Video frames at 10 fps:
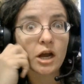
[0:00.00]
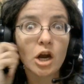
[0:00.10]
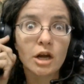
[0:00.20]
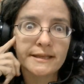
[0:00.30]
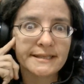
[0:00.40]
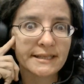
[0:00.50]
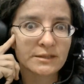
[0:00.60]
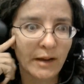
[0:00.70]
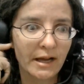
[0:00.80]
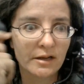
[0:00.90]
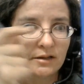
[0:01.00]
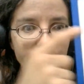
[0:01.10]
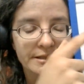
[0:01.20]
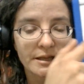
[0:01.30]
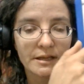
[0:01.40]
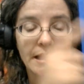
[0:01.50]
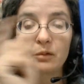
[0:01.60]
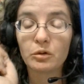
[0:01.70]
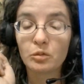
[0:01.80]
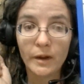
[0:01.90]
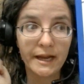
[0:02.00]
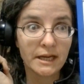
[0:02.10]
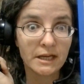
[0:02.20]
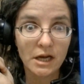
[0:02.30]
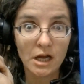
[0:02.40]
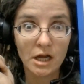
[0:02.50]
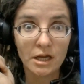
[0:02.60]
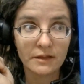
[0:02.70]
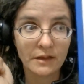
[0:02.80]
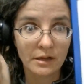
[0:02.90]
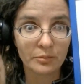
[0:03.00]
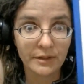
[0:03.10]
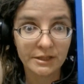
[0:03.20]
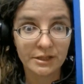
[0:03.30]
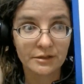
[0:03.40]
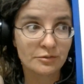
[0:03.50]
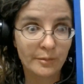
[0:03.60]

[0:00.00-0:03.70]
are the six wells that we're waiting on the completions.